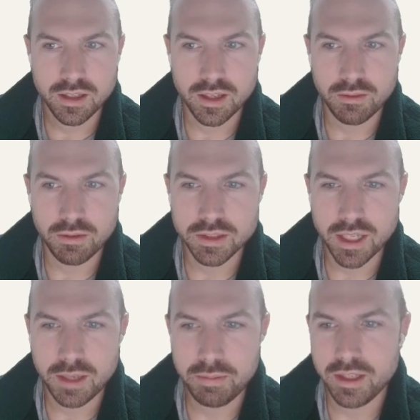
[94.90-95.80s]
What
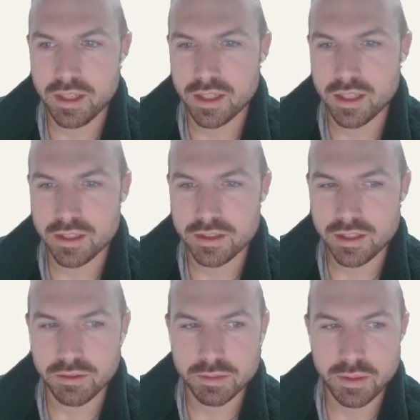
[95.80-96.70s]
was happening
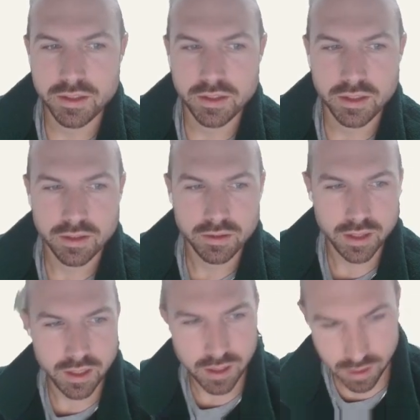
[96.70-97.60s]
is it was basically
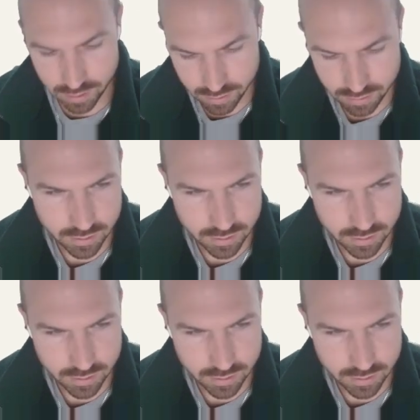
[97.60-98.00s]
creating,